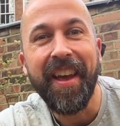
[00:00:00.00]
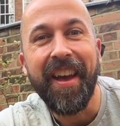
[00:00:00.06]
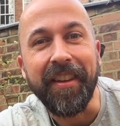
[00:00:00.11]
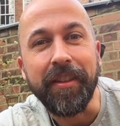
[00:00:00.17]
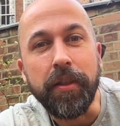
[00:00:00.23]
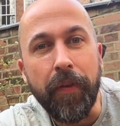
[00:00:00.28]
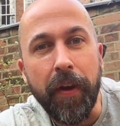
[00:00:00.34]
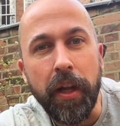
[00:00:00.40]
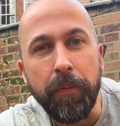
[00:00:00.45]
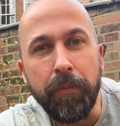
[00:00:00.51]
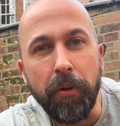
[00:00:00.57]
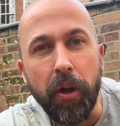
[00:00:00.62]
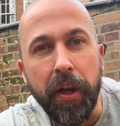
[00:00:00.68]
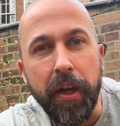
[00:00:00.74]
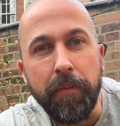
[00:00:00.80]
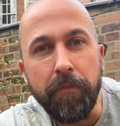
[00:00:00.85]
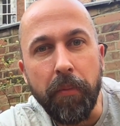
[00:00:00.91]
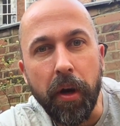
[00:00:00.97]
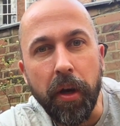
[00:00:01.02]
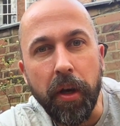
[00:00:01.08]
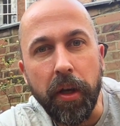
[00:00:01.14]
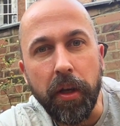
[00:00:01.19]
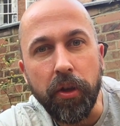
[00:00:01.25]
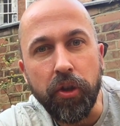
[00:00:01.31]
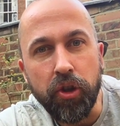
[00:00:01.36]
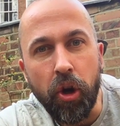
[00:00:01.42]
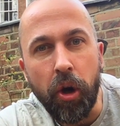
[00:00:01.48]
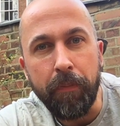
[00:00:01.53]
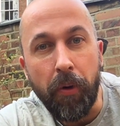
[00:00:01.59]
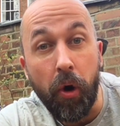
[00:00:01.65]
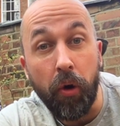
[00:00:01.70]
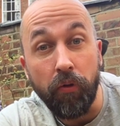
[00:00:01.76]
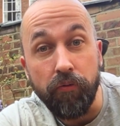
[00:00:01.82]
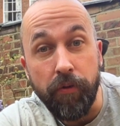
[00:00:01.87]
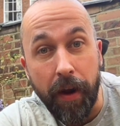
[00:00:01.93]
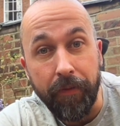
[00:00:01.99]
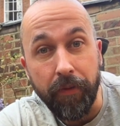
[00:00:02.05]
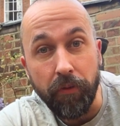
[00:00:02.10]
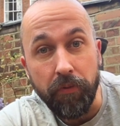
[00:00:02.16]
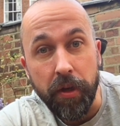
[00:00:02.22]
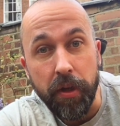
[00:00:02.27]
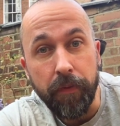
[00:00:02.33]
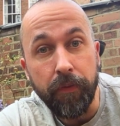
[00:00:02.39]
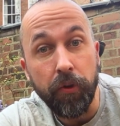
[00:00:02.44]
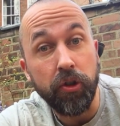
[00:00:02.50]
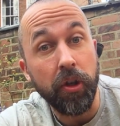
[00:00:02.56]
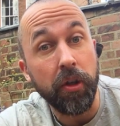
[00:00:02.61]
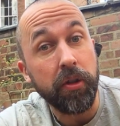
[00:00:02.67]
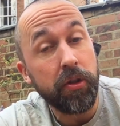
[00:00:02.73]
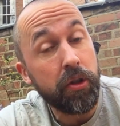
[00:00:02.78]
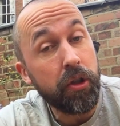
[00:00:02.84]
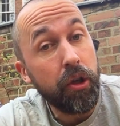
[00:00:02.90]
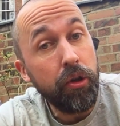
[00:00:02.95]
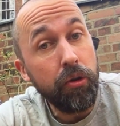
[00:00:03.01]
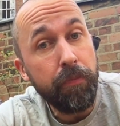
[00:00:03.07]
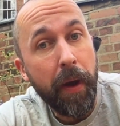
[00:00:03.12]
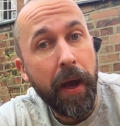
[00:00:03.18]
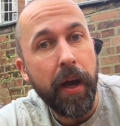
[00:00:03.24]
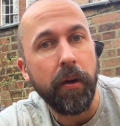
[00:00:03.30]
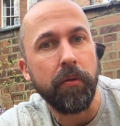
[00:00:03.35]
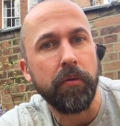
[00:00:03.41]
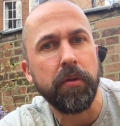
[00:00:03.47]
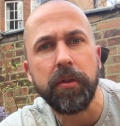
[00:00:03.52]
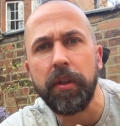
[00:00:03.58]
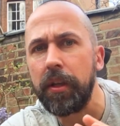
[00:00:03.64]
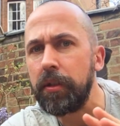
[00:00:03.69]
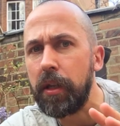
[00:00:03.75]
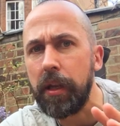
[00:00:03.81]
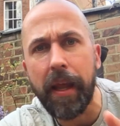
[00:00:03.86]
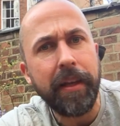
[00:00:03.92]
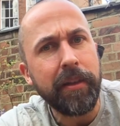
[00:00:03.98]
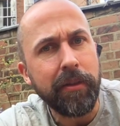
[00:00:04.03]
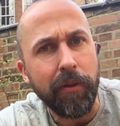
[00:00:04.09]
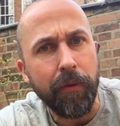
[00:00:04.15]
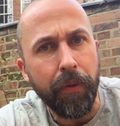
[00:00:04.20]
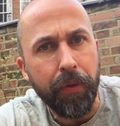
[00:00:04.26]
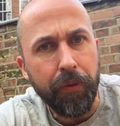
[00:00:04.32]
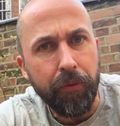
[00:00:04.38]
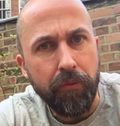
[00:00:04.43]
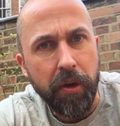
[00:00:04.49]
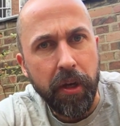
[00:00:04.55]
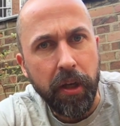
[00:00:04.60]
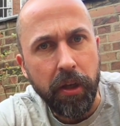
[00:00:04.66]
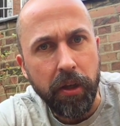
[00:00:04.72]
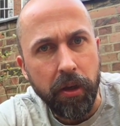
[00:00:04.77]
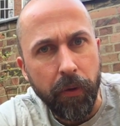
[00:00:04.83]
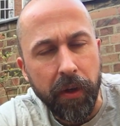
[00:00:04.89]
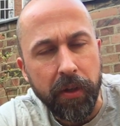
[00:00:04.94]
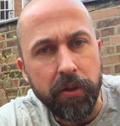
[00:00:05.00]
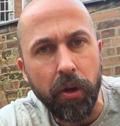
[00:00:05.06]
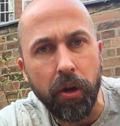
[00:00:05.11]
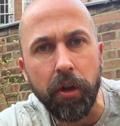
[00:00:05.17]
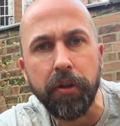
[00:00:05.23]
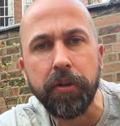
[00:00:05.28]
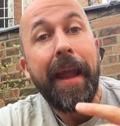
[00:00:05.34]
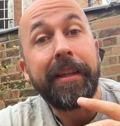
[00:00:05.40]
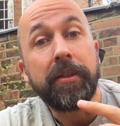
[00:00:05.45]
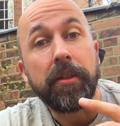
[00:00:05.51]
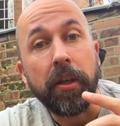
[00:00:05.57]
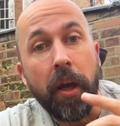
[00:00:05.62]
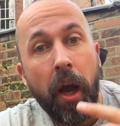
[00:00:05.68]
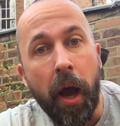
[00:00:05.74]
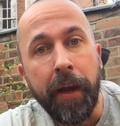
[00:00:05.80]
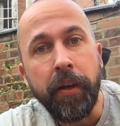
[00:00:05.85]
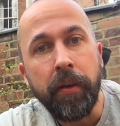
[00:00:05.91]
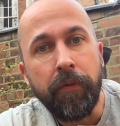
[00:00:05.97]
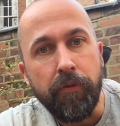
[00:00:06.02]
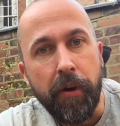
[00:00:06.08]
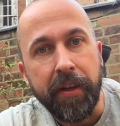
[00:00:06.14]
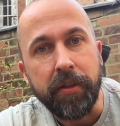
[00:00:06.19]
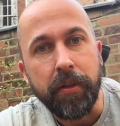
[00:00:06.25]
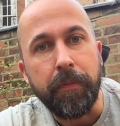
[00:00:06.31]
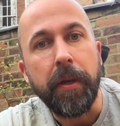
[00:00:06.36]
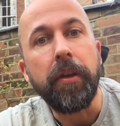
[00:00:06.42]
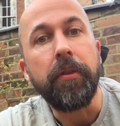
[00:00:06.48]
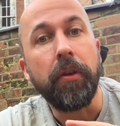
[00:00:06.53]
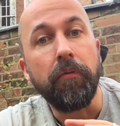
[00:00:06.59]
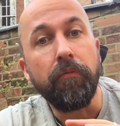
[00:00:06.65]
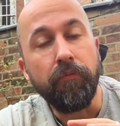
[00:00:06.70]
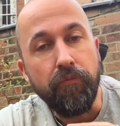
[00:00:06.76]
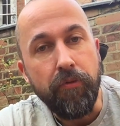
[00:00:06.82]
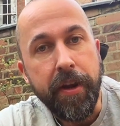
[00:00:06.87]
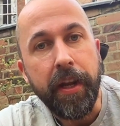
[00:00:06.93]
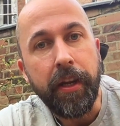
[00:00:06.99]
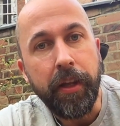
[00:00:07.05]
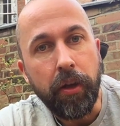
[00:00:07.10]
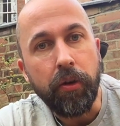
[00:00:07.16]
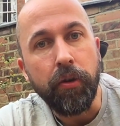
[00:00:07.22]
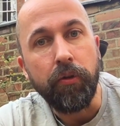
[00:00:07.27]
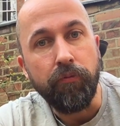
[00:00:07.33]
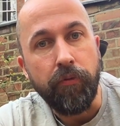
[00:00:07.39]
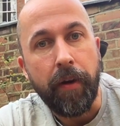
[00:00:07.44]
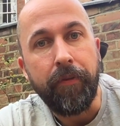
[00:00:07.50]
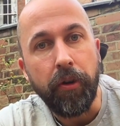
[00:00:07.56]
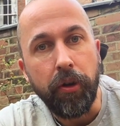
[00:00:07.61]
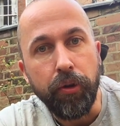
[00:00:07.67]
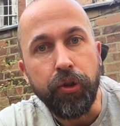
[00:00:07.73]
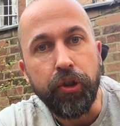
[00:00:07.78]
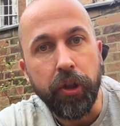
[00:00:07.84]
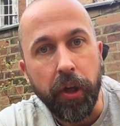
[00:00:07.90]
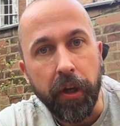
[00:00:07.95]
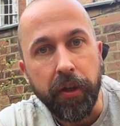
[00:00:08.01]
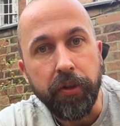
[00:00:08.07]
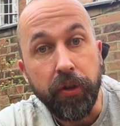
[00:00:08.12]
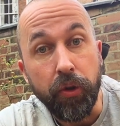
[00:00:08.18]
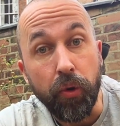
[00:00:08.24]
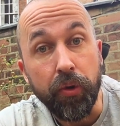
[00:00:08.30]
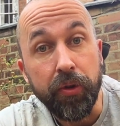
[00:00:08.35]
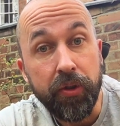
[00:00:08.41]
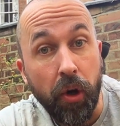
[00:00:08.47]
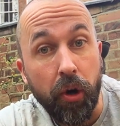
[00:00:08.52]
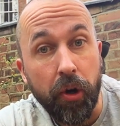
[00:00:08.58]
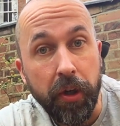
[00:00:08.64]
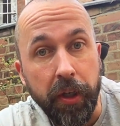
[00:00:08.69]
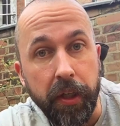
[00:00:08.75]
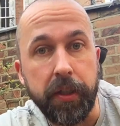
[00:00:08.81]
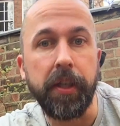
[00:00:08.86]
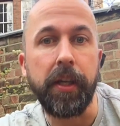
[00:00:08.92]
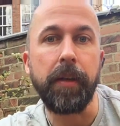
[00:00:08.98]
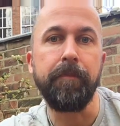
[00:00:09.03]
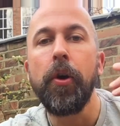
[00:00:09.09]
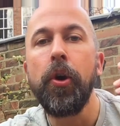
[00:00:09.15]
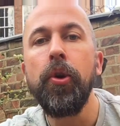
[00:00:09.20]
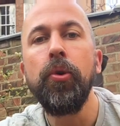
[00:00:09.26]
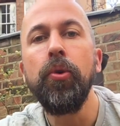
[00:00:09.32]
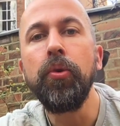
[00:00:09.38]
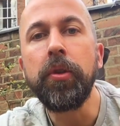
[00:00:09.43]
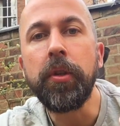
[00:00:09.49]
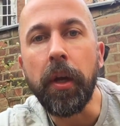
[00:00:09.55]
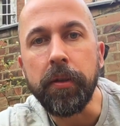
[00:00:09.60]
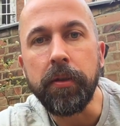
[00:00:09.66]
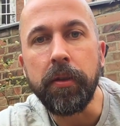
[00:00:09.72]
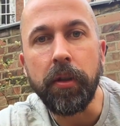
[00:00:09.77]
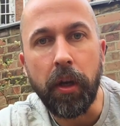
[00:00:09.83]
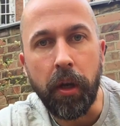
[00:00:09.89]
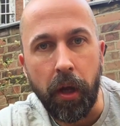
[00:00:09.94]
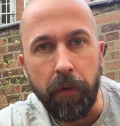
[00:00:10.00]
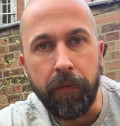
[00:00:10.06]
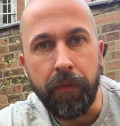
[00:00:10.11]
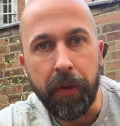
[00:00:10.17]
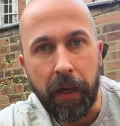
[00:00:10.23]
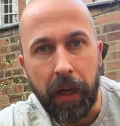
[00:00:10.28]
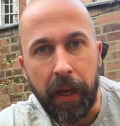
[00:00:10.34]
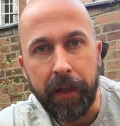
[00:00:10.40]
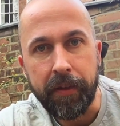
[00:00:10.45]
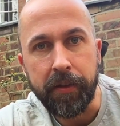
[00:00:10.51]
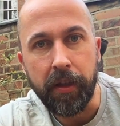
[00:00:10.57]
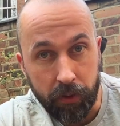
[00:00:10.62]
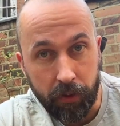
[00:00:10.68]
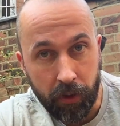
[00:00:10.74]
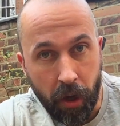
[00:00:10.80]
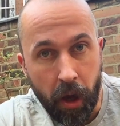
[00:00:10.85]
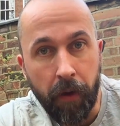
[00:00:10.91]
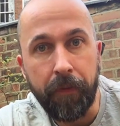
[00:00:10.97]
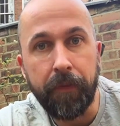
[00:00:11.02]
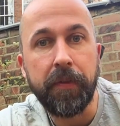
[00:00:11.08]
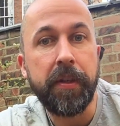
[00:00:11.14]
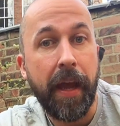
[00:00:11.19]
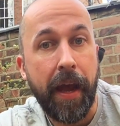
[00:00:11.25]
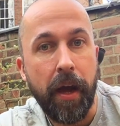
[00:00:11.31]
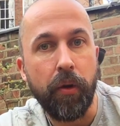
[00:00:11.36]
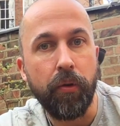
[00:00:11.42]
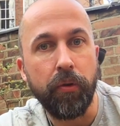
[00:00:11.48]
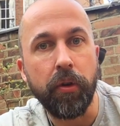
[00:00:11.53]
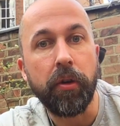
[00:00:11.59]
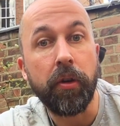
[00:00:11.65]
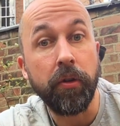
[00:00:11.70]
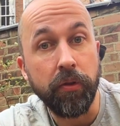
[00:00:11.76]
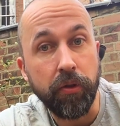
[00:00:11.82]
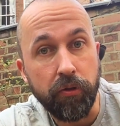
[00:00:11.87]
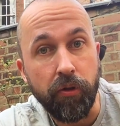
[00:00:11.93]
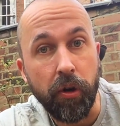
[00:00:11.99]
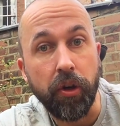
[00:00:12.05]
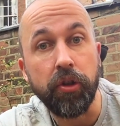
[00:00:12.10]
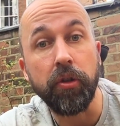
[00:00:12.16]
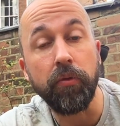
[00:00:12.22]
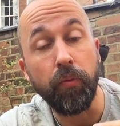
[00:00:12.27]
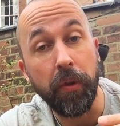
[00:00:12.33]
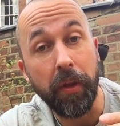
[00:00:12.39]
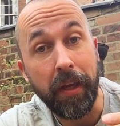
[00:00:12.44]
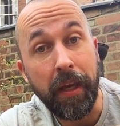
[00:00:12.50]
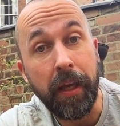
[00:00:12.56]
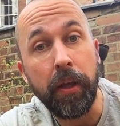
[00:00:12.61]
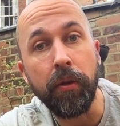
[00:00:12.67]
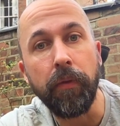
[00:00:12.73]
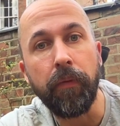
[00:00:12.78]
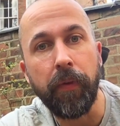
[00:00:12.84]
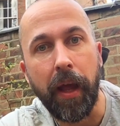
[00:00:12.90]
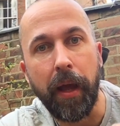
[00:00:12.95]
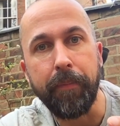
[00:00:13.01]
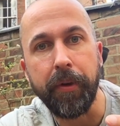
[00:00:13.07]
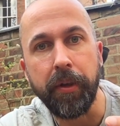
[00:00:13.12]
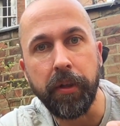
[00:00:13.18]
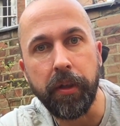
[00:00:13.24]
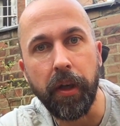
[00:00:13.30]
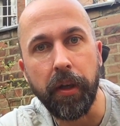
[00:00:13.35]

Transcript: It's available in my shop on Ravelry for just £2, that's less than $3 US. It's the kind of recipe that really could revolutionise your sock knitting. Who doesn't love the classic cuff down construction with a heel flap and